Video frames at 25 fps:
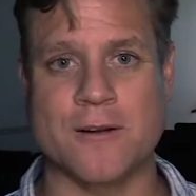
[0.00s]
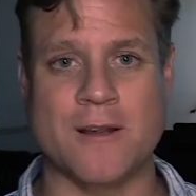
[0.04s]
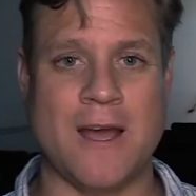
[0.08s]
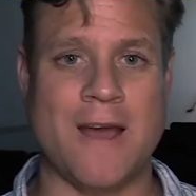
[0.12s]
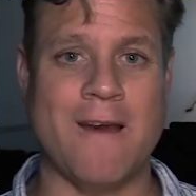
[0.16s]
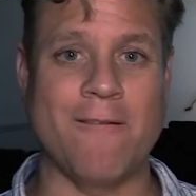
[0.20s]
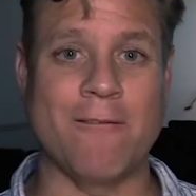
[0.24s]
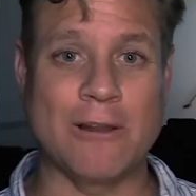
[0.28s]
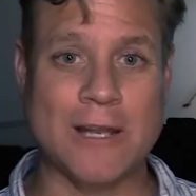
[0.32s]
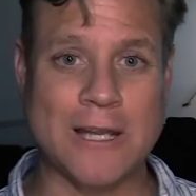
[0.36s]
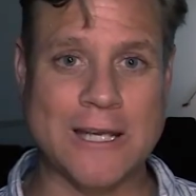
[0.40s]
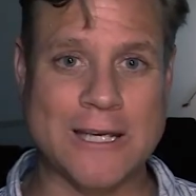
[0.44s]

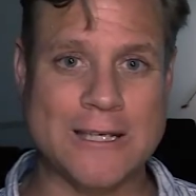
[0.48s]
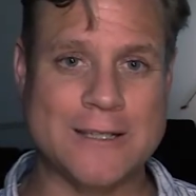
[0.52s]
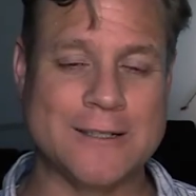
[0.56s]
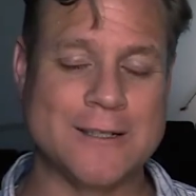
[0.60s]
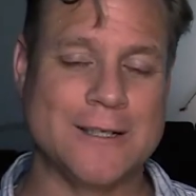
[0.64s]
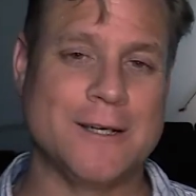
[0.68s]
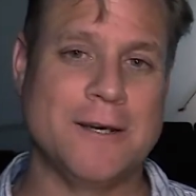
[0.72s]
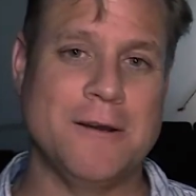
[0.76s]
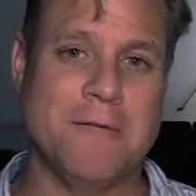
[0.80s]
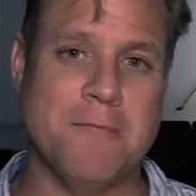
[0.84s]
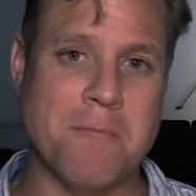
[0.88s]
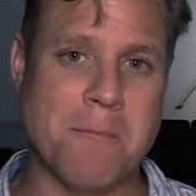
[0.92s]
heavily
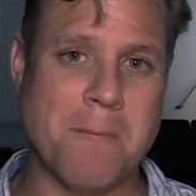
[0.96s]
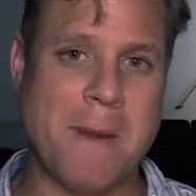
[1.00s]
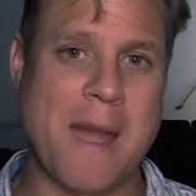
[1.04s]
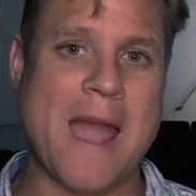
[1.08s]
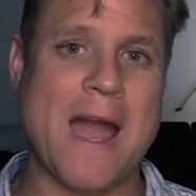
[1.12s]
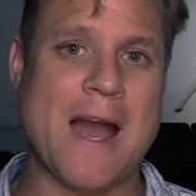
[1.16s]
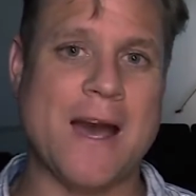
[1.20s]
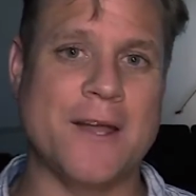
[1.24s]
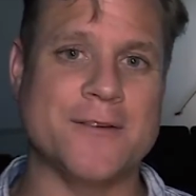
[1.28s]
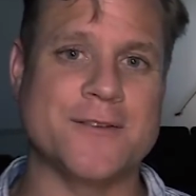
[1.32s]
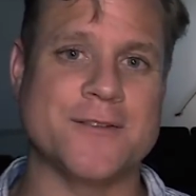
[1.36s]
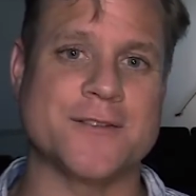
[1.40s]

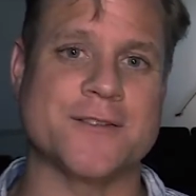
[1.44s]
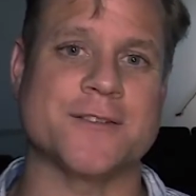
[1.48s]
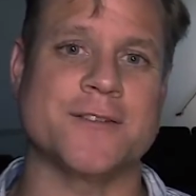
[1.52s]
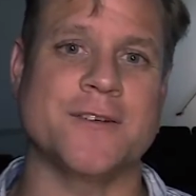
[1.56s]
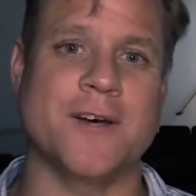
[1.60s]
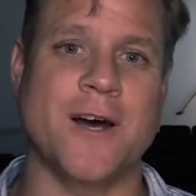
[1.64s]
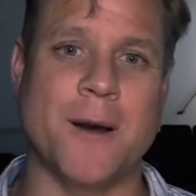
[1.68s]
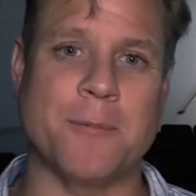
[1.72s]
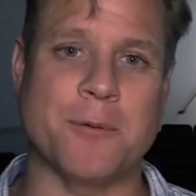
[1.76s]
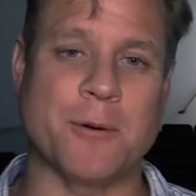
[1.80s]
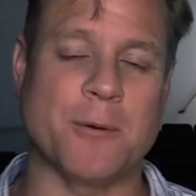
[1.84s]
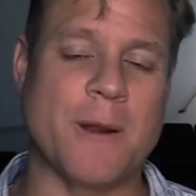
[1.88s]
manned
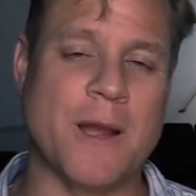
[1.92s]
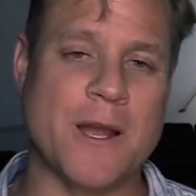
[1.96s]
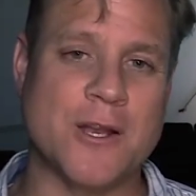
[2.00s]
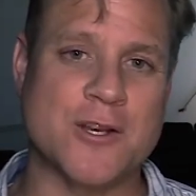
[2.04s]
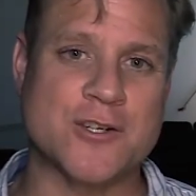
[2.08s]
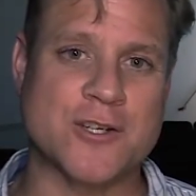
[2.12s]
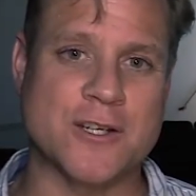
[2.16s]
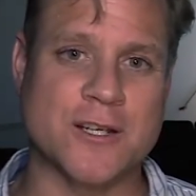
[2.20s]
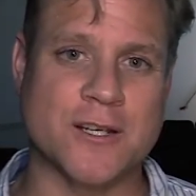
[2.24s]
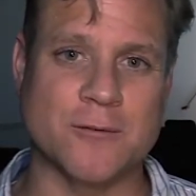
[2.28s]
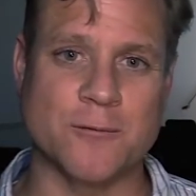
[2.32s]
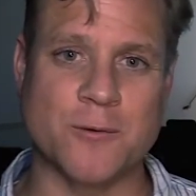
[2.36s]
operation,